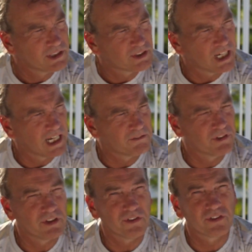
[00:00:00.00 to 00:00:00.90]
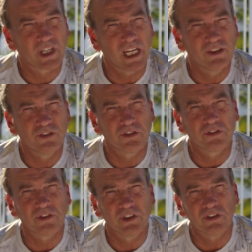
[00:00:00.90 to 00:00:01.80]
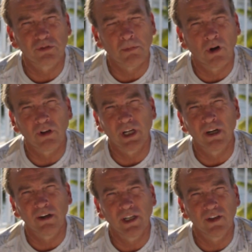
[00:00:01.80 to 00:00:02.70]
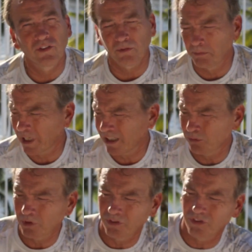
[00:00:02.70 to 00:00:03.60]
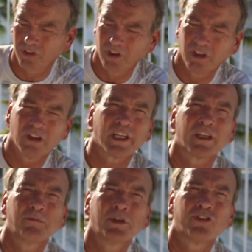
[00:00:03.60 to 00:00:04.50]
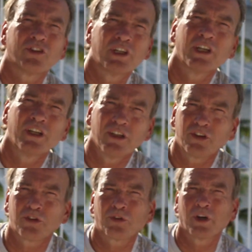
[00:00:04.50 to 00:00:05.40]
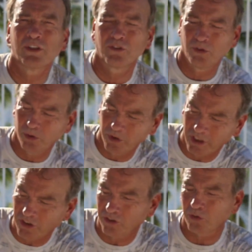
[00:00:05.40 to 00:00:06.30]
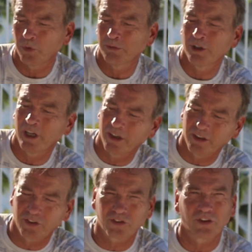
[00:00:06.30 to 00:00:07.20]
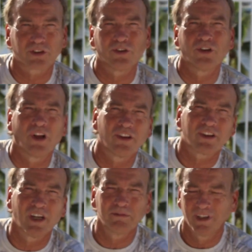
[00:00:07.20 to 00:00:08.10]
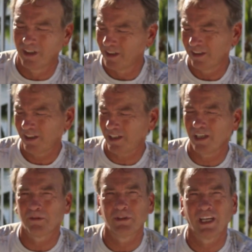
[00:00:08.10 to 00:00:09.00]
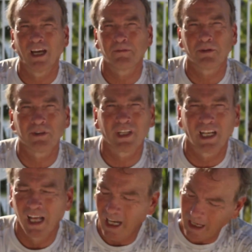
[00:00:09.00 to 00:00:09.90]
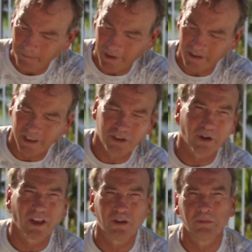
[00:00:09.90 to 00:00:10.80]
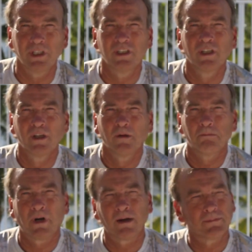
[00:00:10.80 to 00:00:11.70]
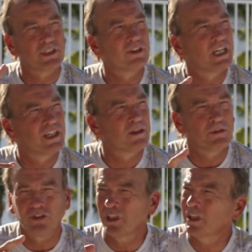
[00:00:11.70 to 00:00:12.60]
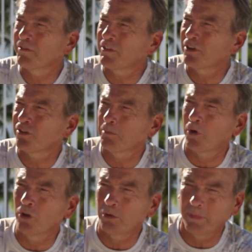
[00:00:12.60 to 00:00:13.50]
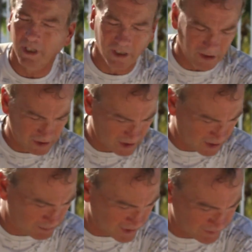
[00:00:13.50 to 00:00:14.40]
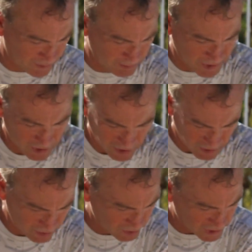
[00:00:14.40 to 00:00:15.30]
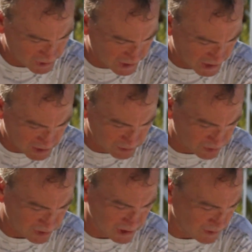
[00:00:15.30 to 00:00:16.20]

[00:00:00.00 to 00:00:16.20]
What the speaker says: to have these cages in these small areas, and penguins, like in Michigan in the Detroit Zoo, they just swim around in a circle all the time. They can't be happy with that. I bet they'd rather be popping their head up, seeing if there's a polar bear above them, or looking down, seeing